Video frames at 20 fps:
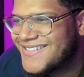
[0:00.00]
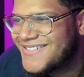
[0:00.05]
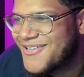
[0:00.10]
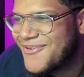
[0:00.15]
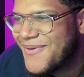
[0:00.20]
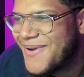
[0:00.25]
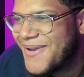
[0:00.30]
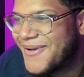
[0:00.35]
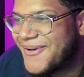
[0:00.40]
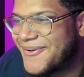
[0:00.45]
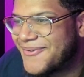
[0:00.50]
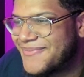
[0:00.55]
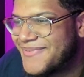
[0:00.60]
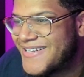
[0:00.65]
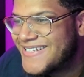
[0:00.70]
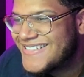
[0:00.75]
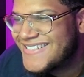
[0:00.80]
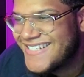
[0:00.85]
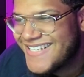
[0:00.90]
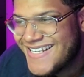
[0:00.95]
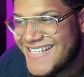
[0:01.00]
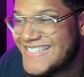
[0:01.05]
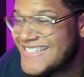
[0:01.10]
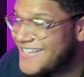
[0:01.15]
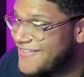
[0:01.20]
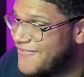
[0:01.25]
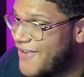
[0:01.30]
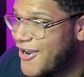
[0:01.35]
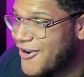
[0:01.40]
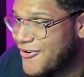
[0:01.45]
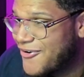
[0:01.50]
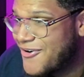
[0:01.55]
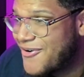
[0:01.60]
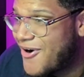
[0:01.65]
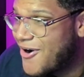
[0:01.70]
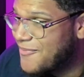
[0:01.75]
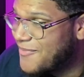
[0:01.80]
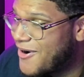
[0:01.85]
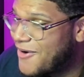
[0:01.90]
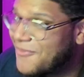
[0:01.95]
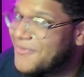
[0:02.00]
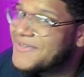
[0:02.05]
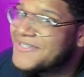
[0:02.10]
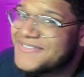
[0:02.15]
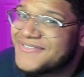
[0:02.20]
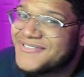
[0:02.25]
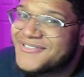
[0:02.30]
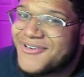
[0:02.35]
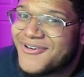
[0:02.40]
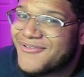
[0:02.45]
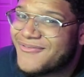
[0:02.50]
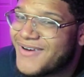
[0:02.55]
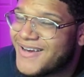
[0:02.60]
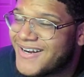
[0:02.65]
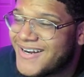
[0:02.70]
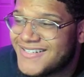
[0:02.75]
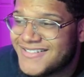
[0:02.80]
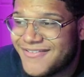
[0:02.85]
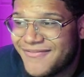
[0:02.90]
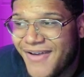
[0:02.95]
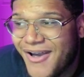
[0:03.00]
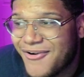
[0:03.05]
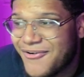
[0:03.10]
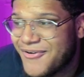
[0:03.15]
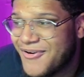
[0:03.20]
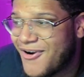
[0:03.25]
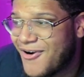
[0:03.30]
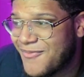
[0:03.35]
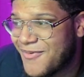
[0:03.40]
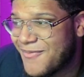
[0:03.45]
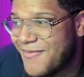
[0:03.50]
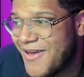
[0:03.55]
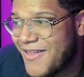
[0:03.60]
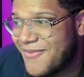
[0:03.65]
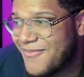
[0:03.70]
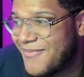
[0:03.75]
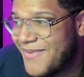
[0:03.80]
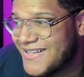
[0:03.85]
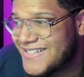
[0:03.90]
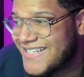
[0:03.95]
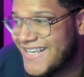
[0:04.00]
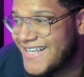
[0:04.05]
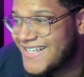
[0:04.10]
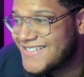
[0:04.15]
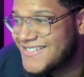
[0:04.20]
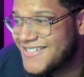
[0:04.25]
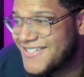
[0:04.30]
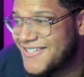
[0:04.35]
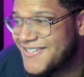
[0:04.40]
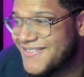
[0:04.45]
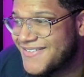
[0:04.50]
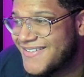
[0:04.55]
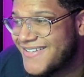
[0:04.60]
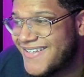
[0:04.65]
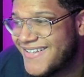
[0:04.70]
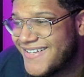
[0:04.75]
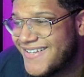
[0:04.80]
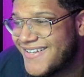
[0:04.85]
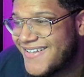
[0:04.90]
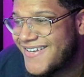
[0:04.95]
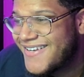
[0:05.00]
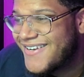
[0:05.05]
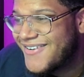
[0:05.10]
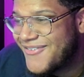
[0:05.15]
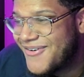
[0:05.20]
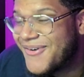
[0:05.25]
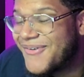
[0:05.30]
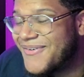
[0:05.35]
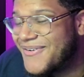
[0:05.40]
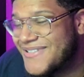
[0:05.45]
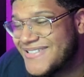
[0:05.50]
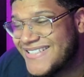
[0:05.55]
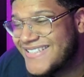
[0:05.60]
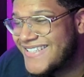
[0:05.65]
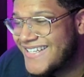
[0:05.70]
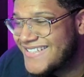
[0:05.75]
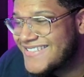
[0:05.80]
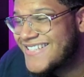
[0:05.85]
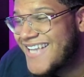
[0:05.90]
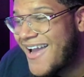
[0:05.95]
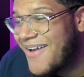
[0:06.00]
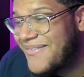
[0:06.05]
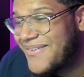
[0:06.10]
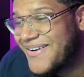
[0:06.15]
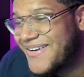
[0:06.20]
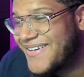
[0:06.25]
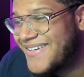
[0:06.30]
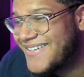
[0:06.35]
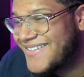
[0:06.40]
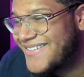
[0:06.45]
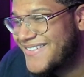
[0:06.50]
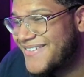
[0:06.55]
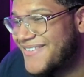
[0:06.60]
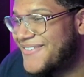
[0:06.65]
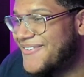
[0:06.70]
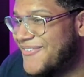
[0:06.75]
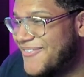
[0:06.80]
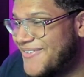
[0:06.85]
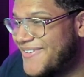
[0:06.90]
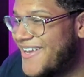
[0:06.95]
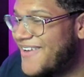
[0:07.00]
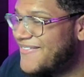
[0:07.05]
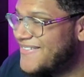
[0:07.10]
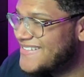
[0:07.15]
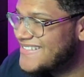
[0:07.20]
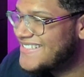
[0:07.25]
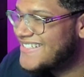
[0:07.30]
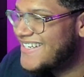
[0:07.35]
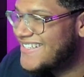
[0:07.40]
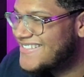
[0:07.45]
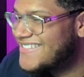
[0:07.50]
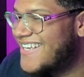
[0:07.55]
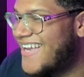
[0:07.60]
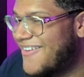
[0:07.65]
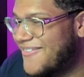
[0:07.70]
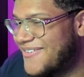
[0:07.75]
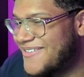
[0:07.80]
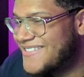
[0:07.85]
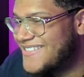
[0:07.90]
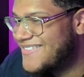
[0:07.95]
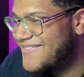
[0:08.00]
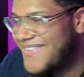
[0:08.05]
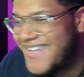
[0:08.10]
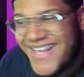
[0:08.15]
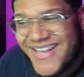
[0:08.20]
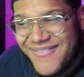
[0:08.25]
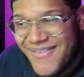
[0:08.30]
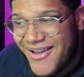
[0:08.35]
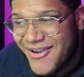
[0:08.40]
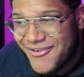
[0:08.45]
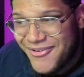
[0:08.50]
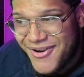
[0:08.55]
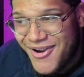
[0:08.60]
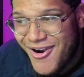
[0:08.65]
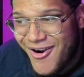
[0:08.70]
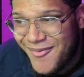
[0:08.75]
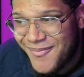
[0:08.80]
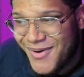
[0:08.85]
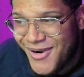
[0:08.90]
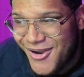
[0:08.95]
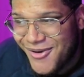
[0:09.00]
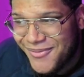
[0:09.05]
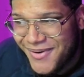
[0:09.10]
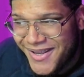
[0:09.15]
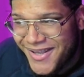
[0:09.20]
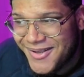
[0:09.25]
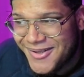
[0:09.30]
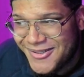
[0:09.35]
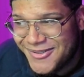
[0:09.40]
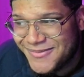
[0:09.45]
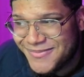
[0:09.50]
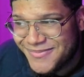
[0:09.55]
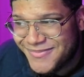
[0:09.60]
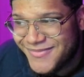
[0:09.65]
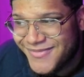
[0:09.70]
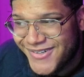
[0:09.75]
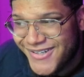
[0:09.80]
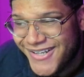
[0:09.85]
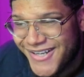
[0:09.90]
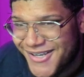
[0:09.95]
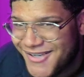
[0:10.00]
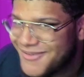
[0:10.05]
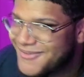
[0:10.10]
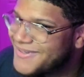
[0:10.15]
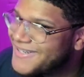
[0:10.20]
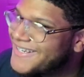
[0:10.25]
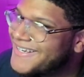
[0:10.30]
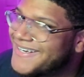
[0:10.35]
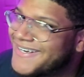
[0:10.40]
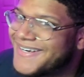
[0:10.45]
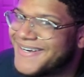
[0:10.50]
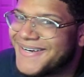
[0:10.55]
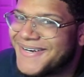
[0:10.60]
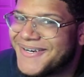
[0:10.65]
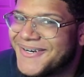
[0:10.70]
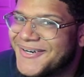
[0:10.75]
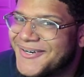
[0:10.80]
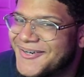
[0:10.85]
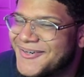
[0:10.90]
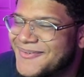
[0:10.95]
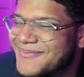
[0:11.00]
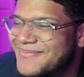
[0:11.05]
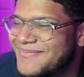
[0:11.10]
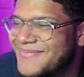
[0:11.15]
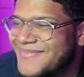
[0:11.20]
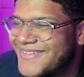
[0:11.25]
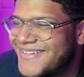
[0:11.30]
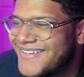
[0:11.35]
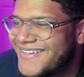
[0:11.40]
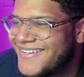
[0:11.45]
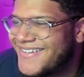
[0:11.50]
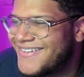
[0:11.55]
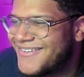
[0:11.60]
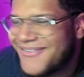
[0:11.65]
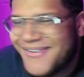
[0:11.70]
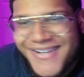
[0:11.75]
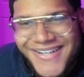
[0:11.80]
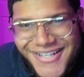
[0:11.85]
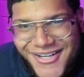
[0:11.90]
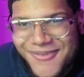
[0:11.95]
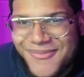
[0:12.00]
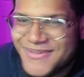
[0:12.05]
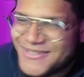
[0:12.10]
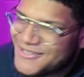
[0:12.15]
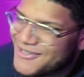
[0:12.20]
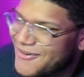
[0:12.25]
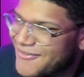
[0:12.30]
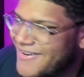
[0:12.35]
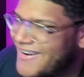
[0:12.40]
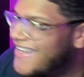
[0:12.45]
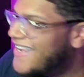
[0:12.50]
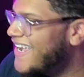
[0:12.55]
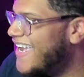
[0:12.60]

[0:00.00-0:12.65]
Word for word: Noelle. She is in Valkyrie armor. I wonder if she's gonna recognize the Valkyrie armor by chance, you know? Well, we'll see next chapter. We'll definitely see next chapter. She was like, Valkyrie armor, hold up. Hold up. Thought I dealt with you already.